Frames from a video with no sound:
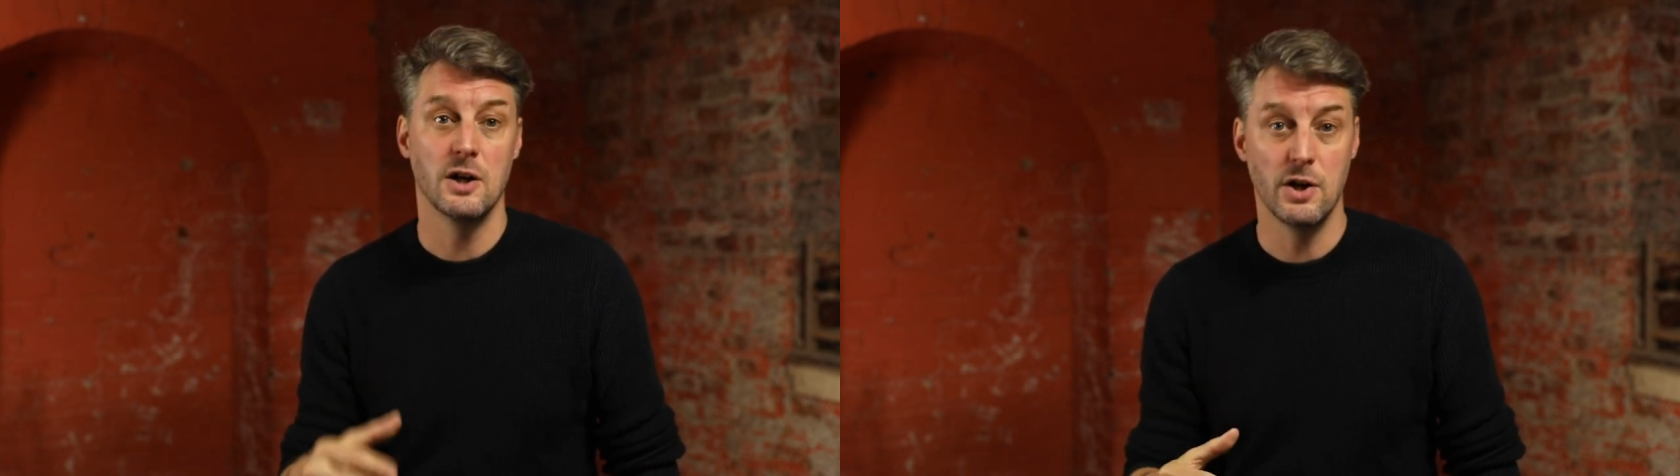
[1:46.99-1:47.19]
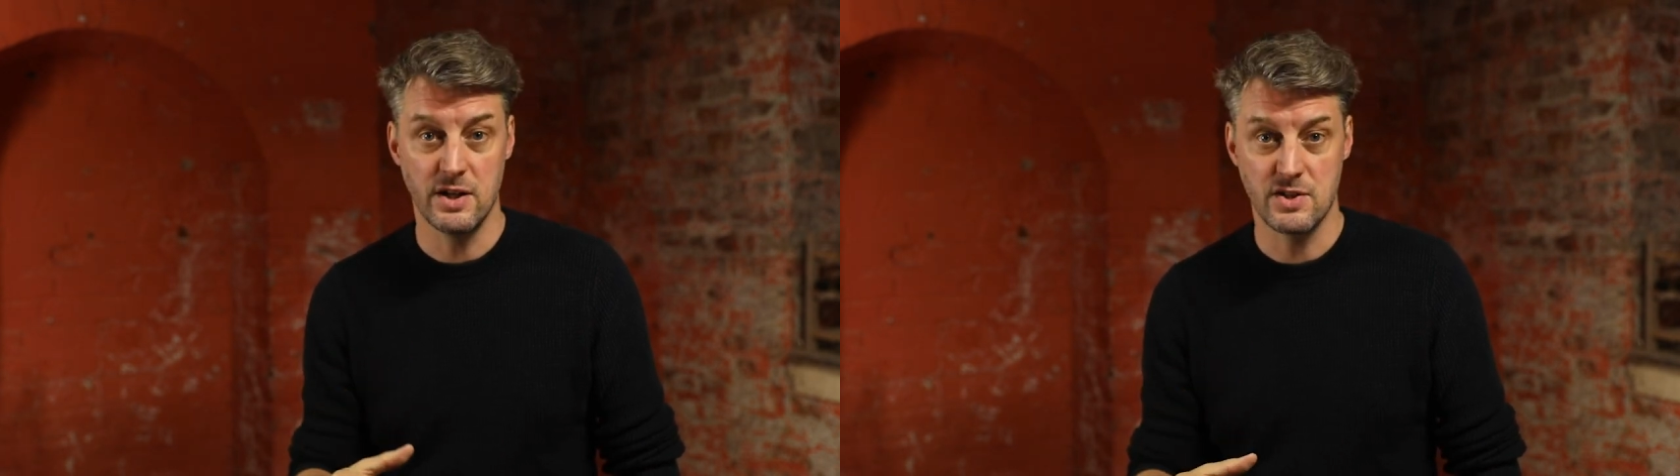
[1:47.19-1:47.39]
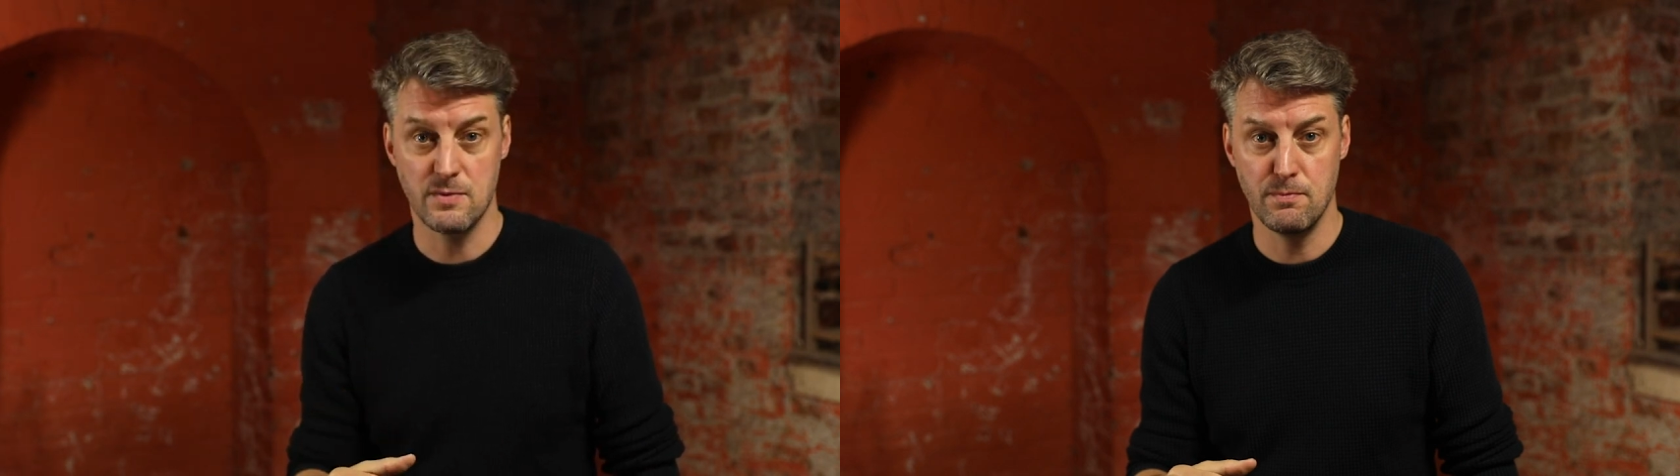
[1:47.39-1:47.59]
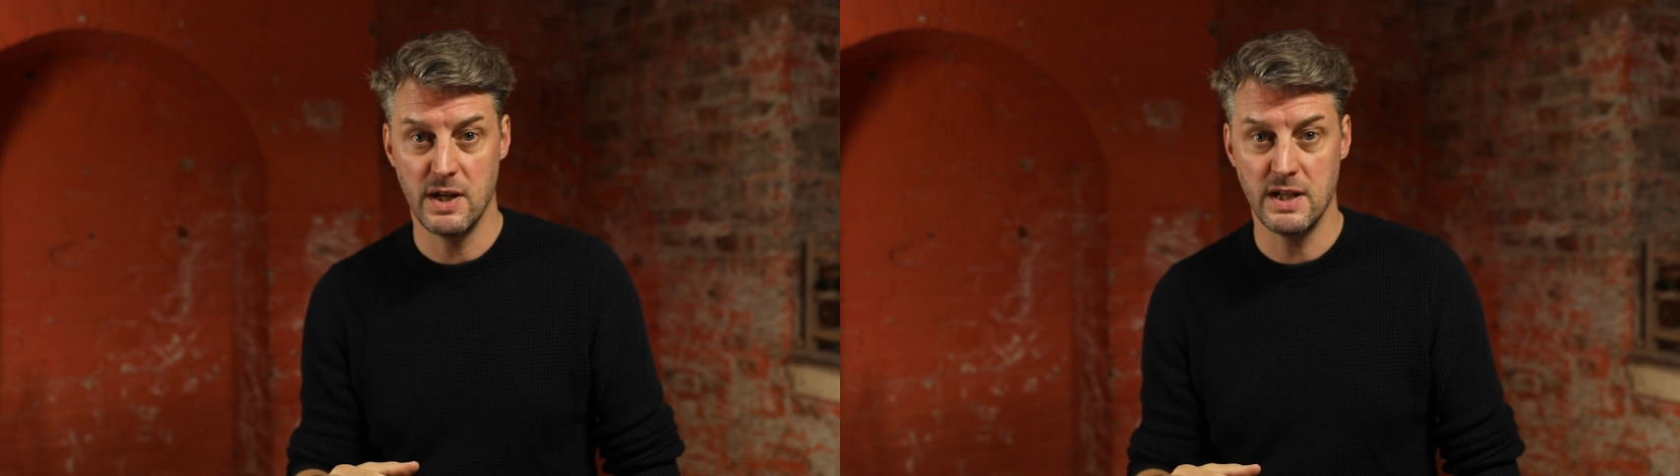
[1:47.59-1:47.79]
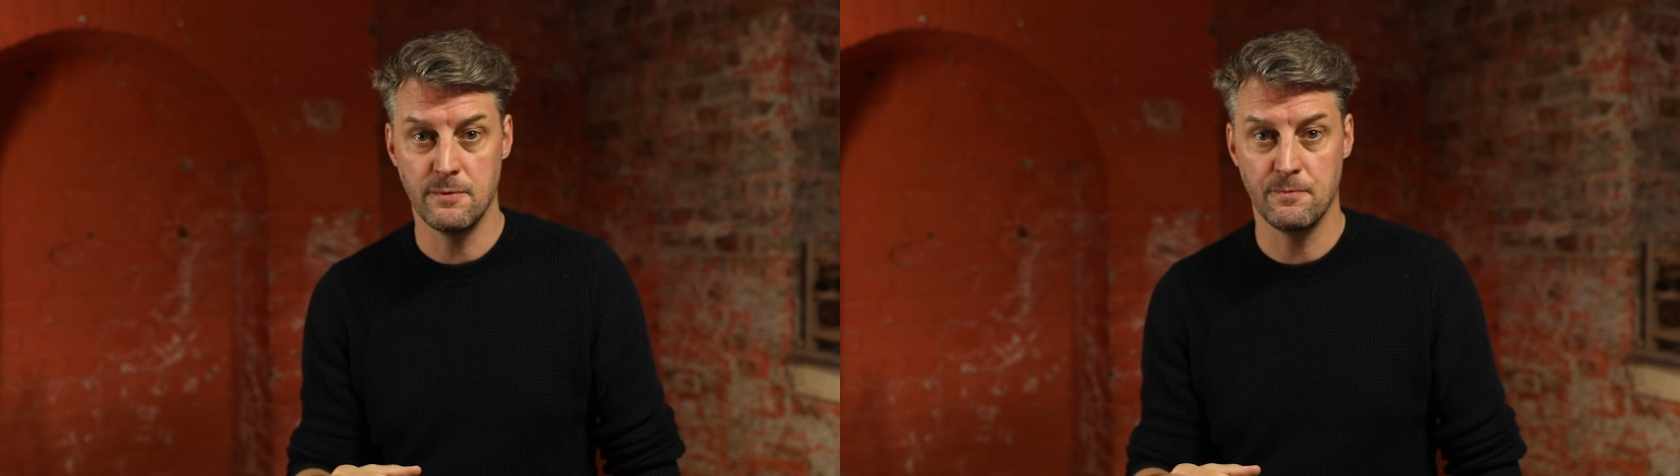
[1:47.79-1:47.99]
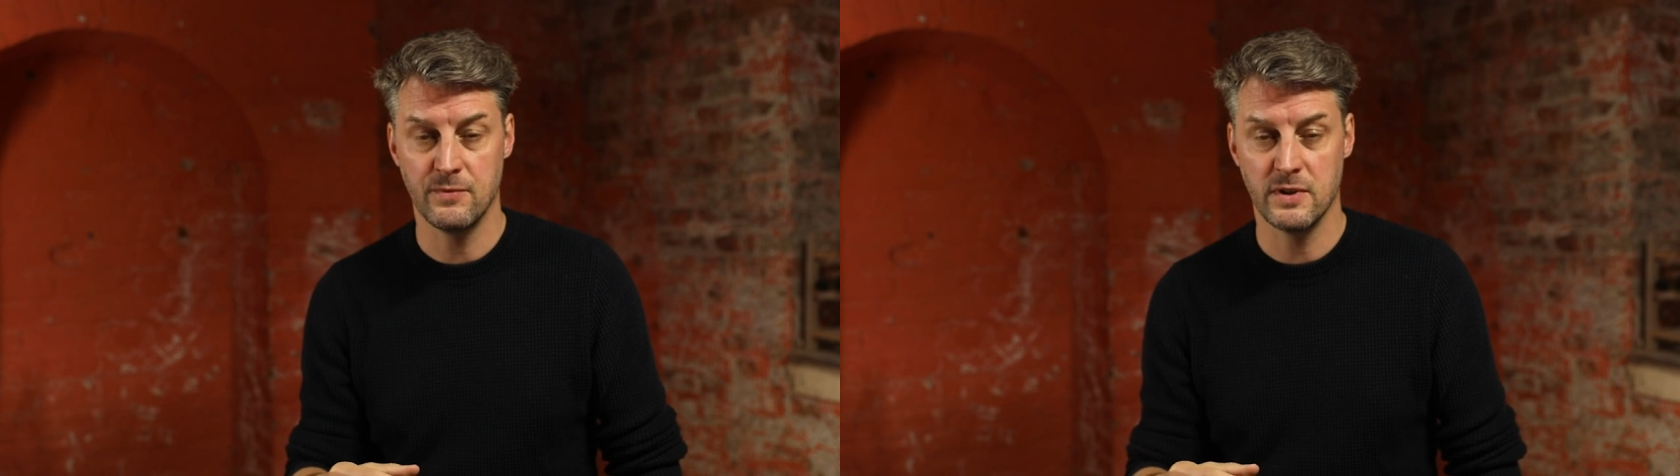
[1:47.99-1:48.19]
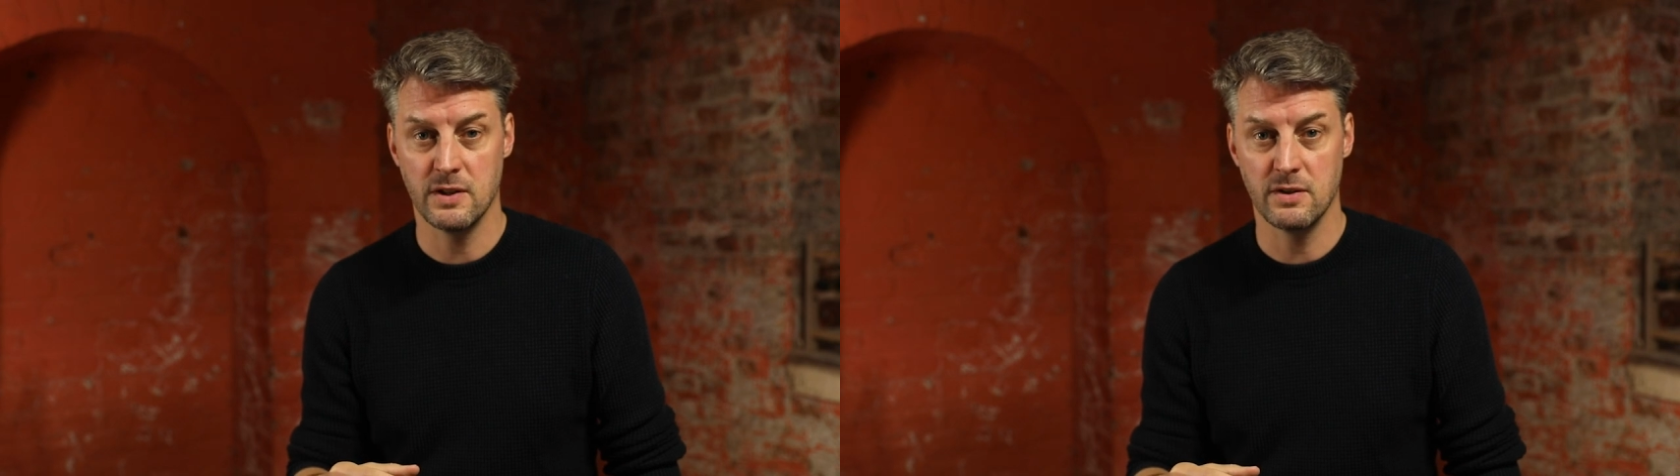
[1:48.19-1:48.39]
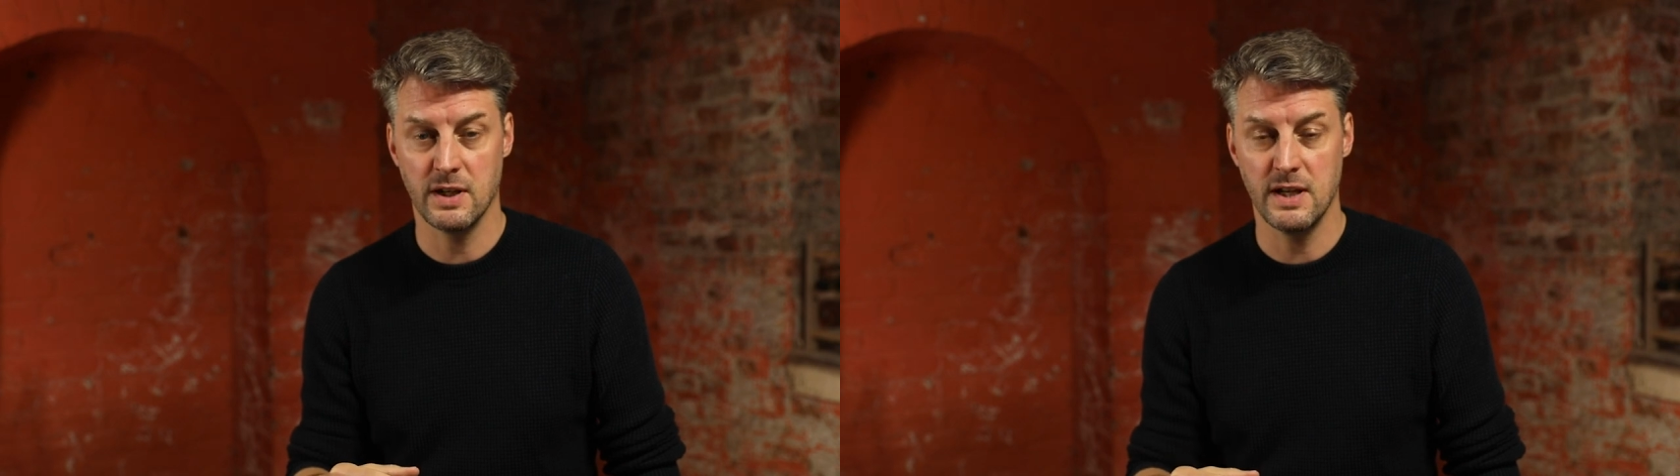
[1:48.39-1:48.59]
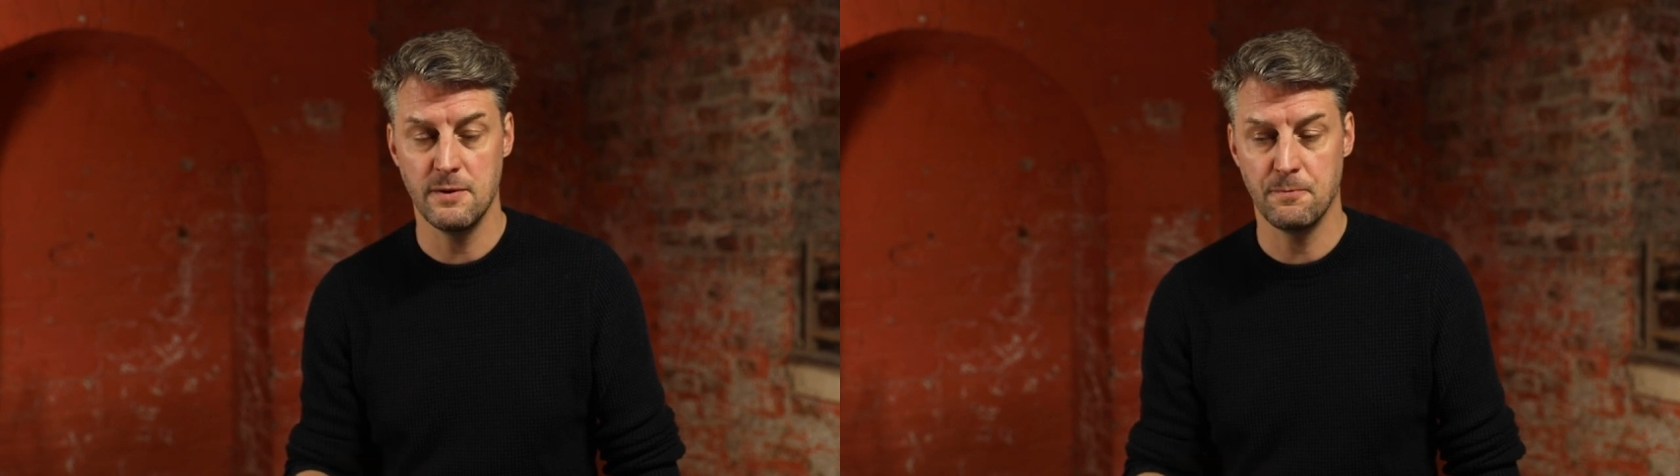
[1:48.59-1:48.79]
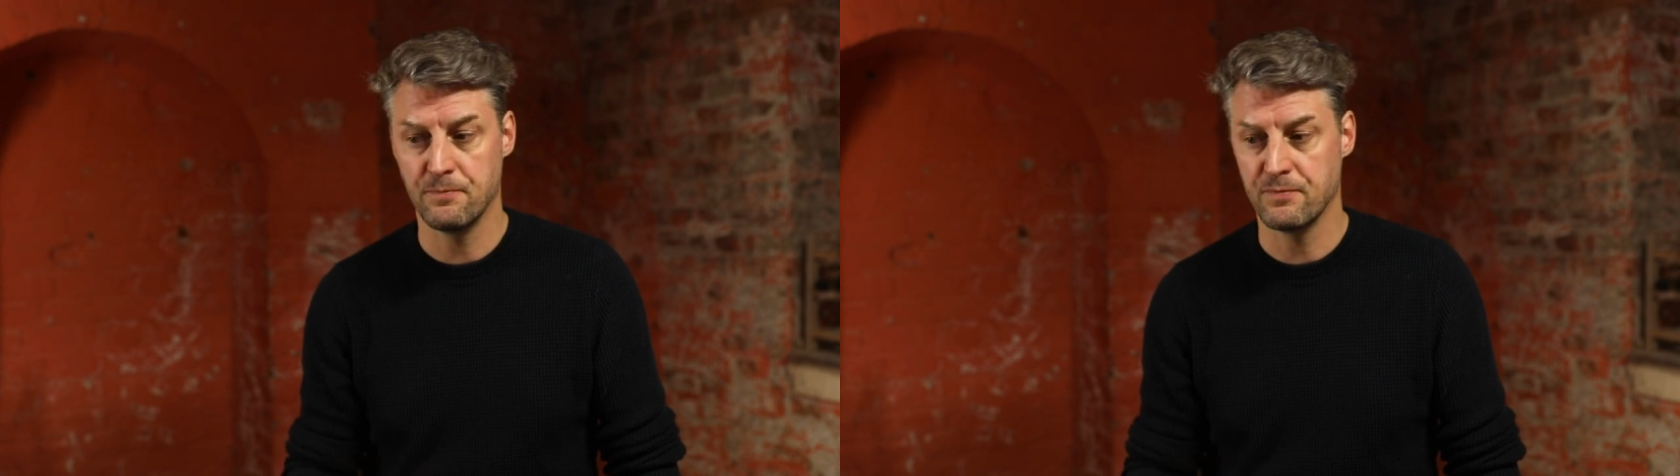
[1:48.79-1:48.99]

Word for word: earning some money, okay?